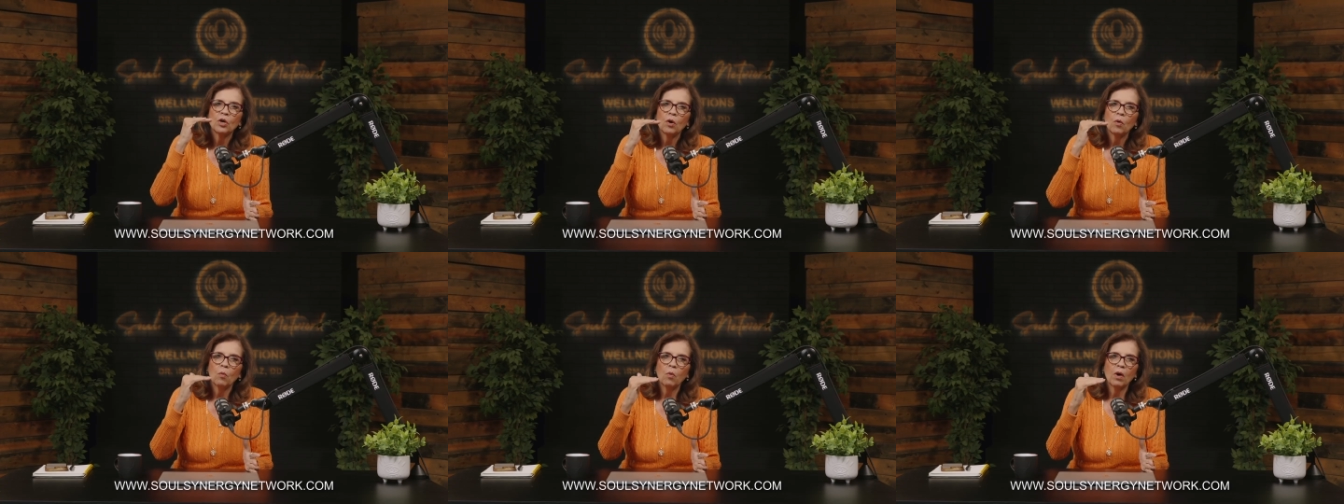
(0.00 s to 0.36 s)

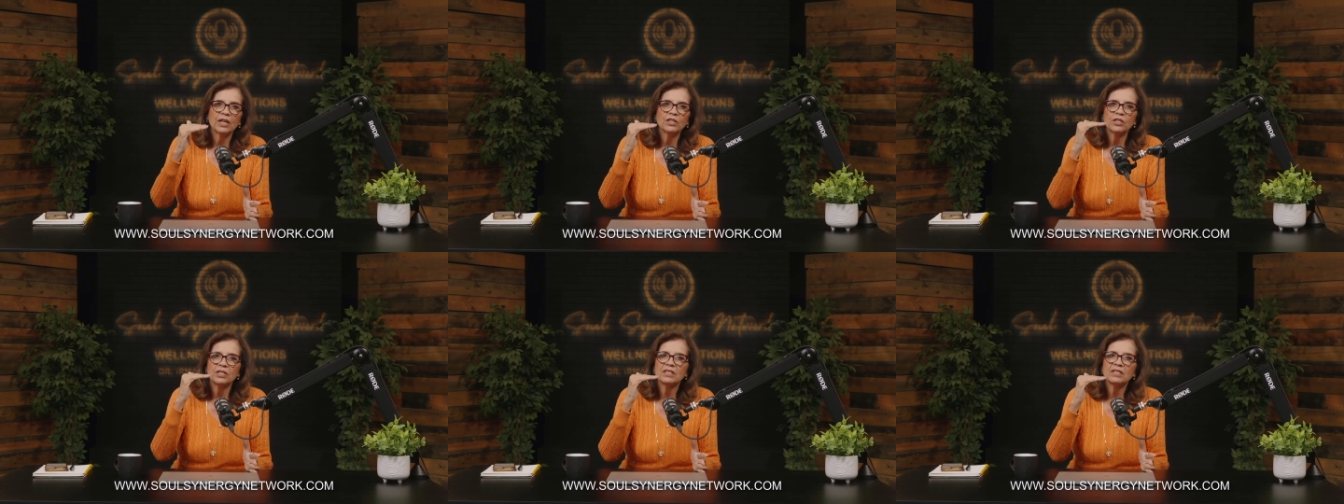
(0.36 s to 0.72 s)

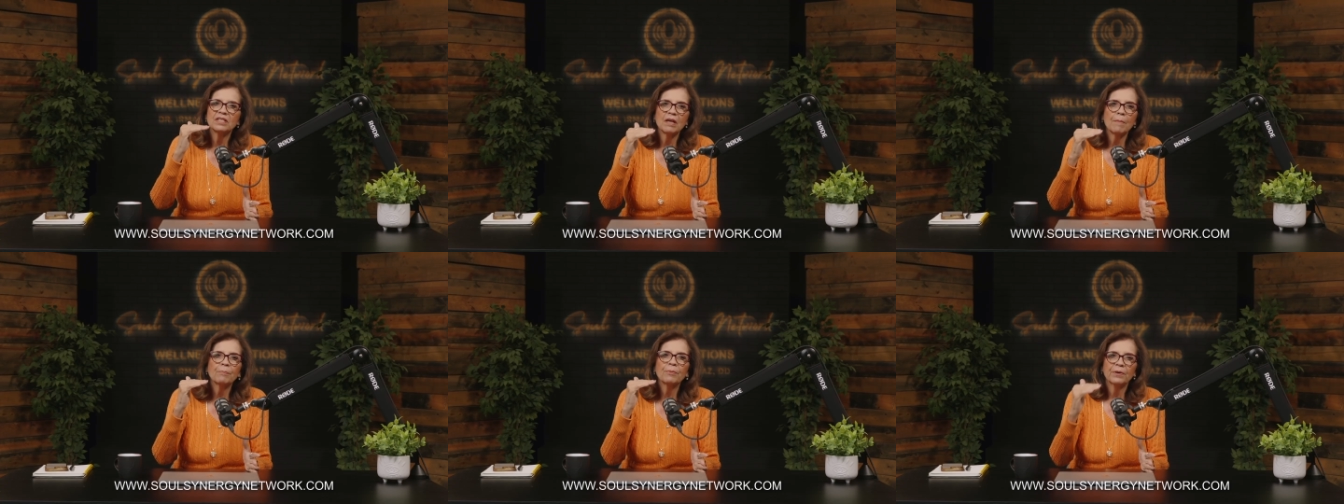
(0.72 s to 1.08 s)
want to
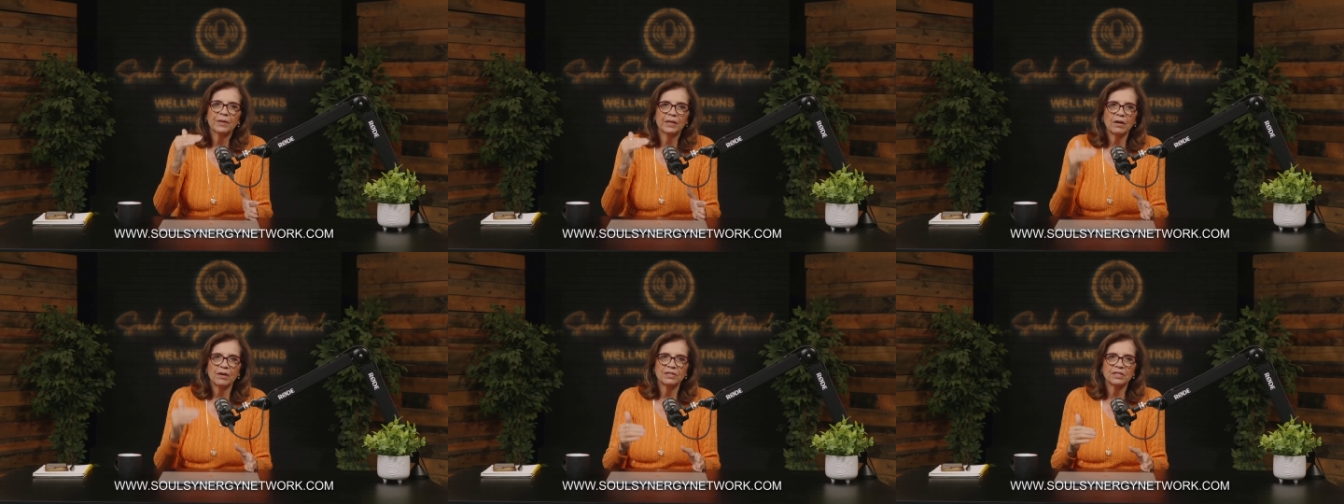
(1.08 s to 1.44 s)

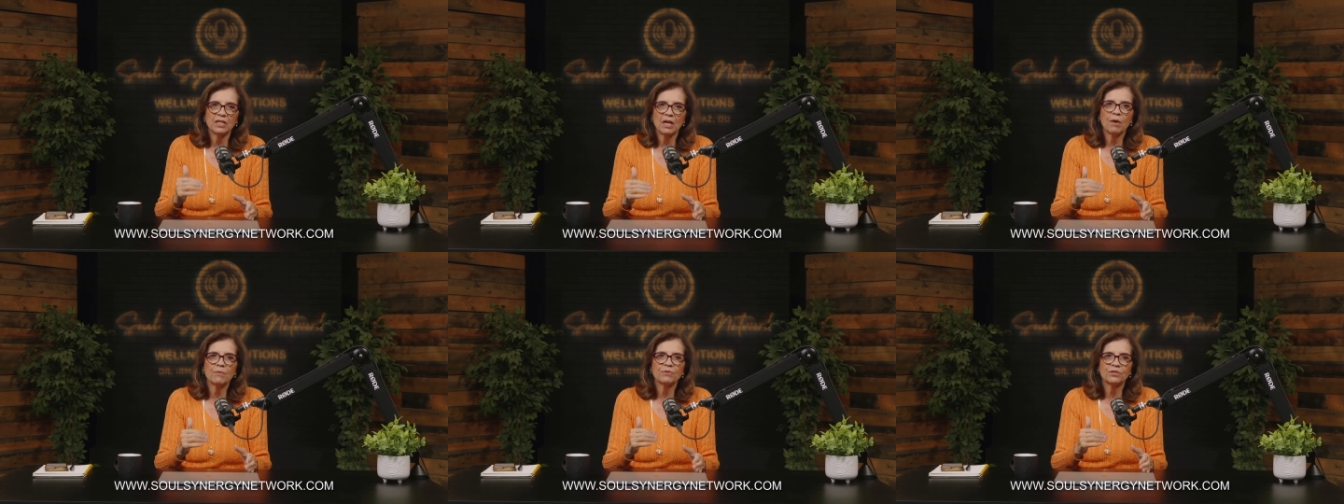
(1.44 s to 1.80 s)
separate
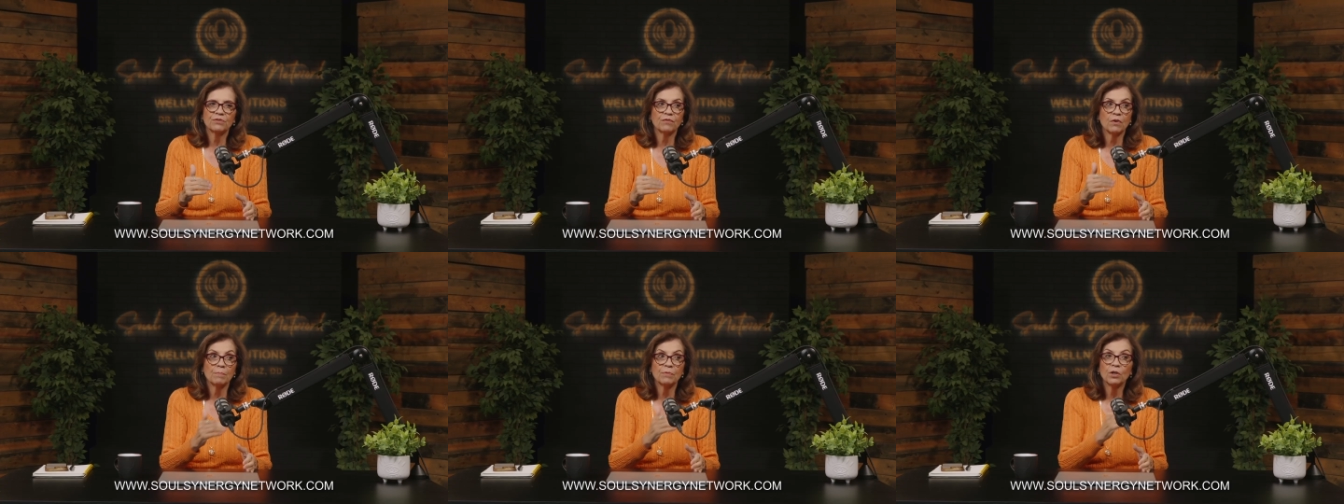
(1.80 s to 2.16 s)
ourselves
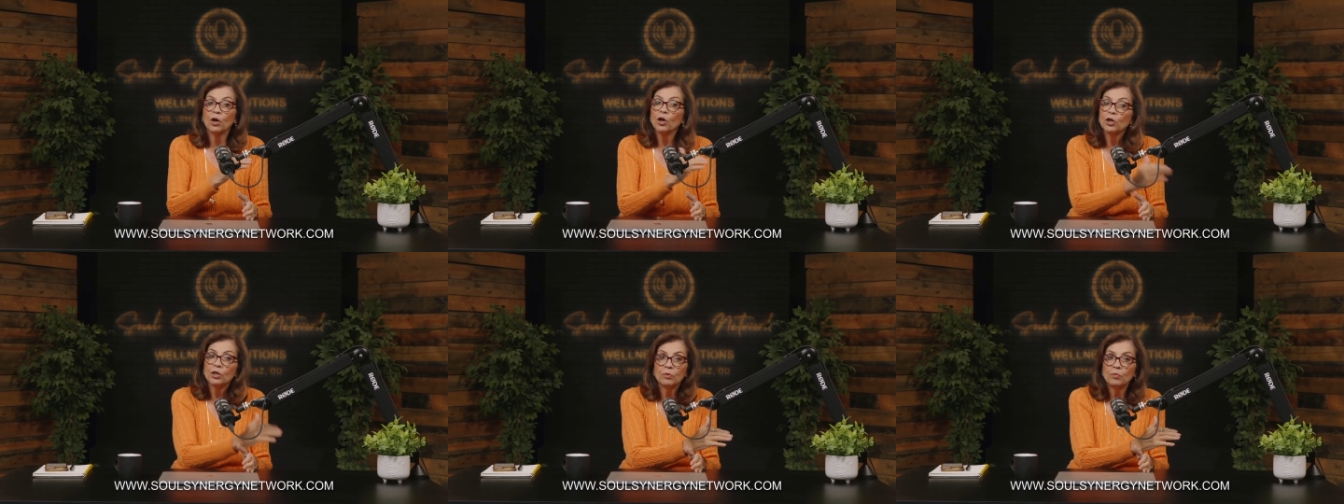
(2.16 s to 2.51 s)
from the
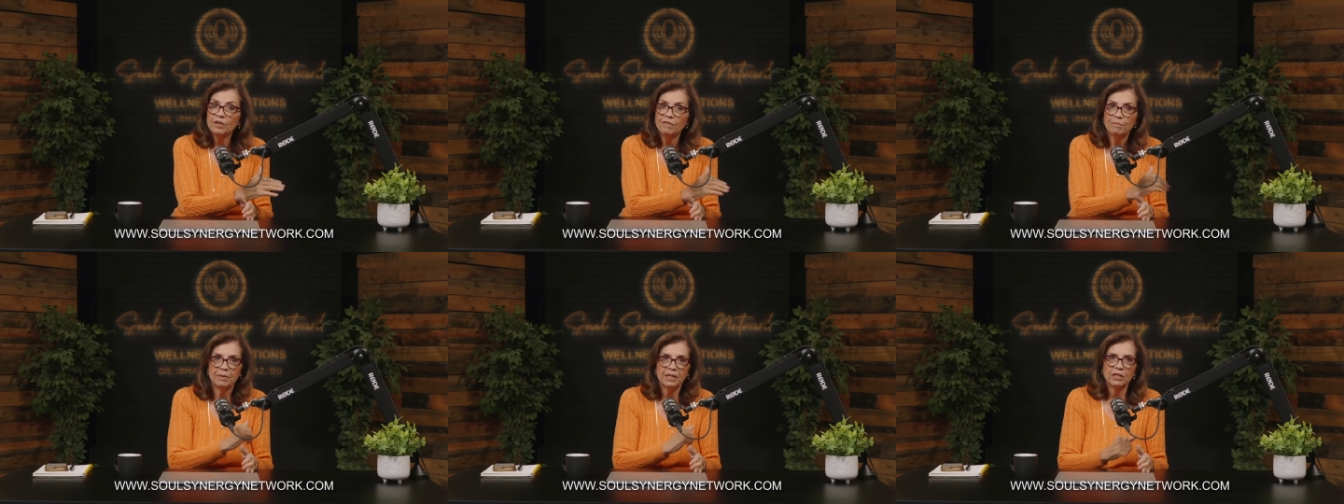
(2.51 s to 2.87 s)
hurt
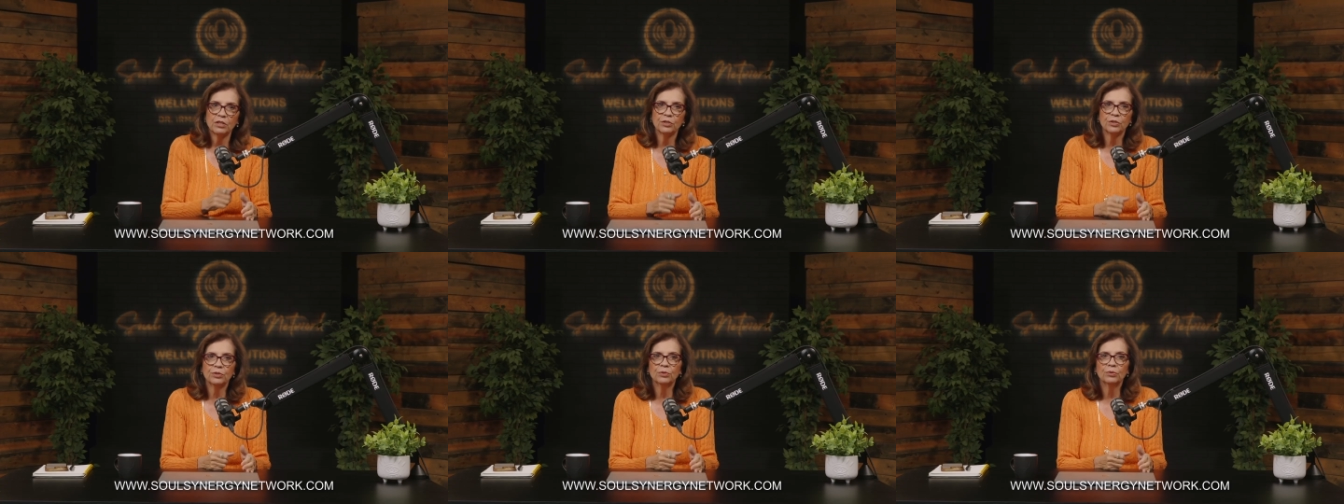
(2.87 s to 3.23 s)
we've been
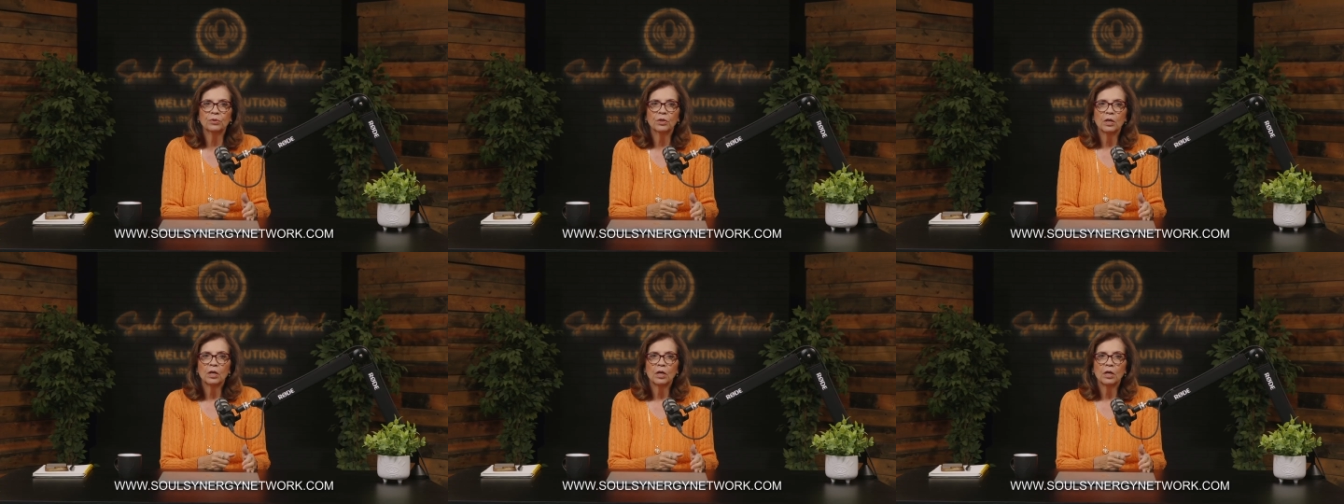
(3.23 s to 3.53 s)
through,